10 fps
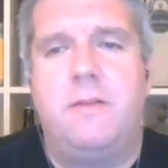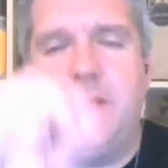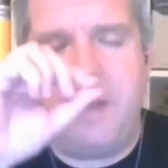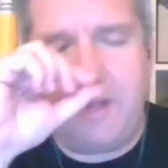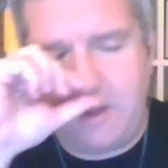They
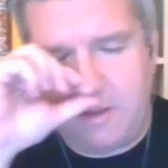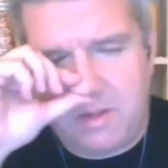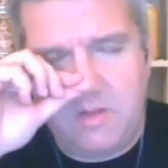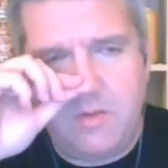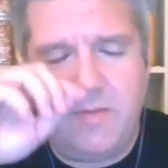did a
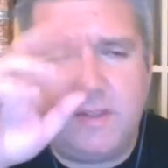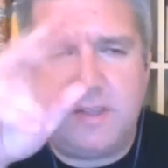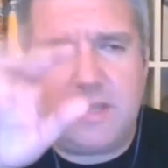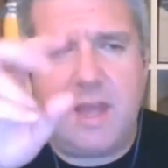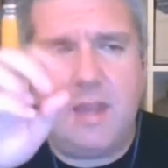double with a
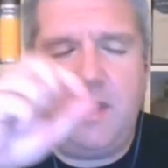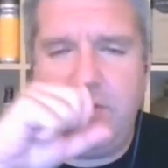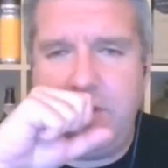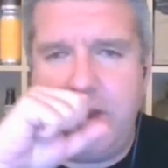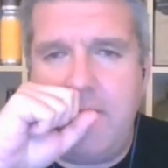slightly
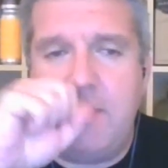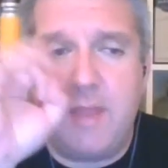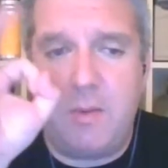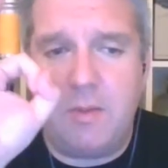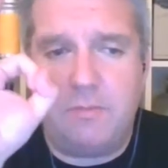different name, and
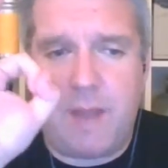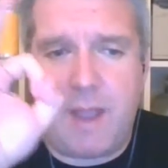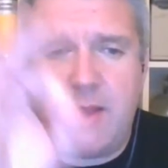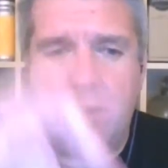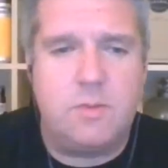that was
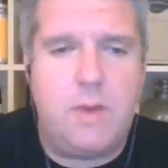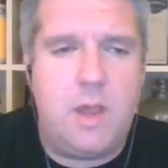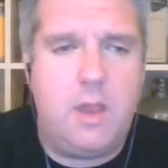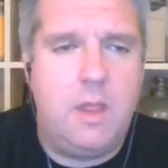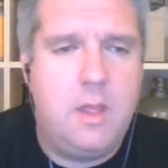banging as
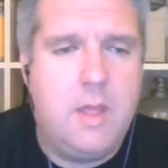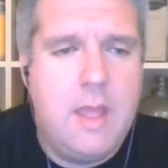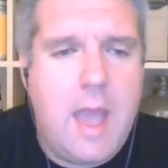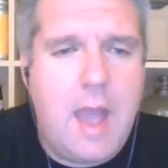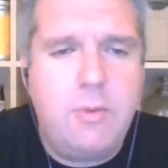well.
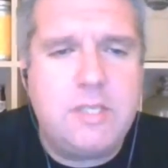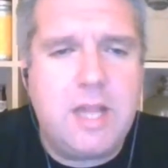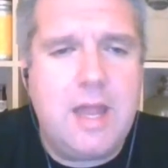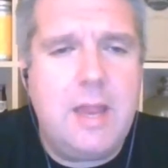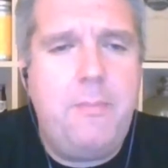I was
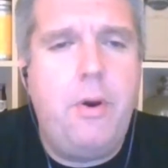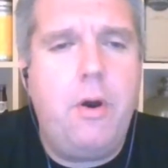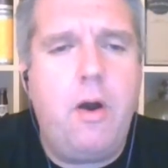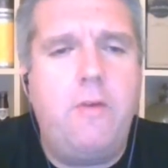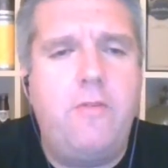slightly put
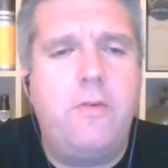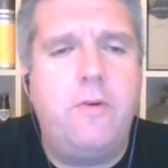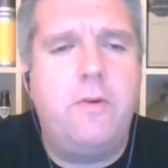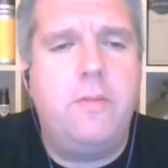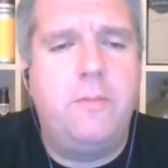off
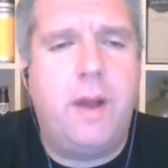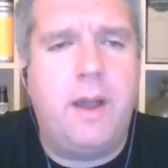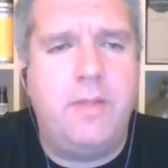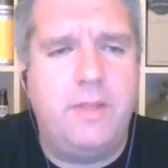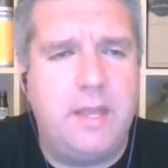
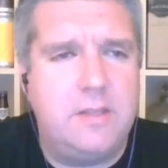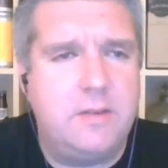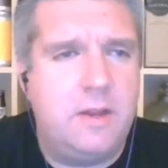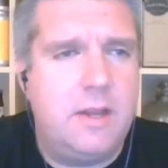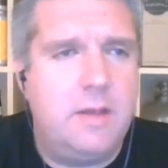by this,
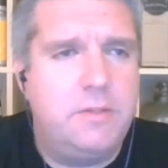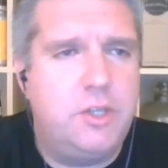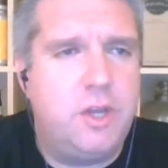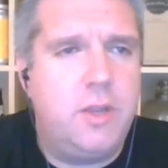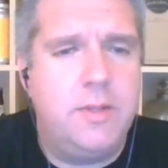and I'll
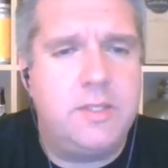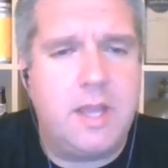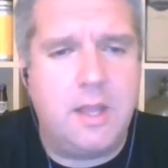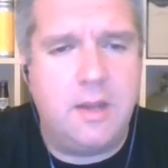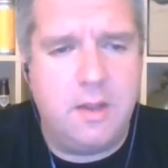show you in a
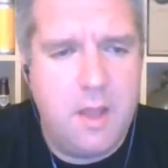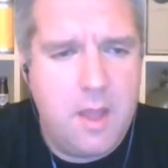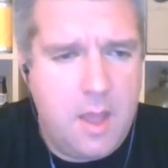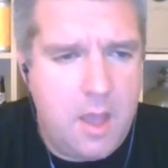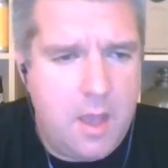second,
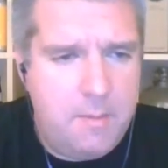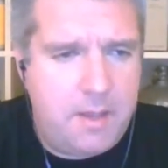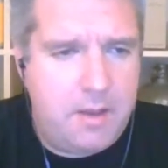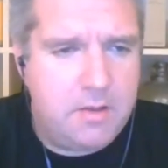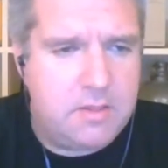uh,
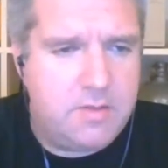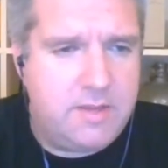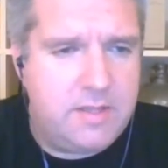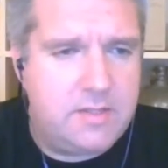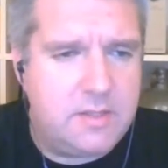because of
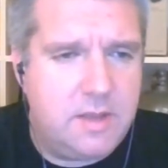its.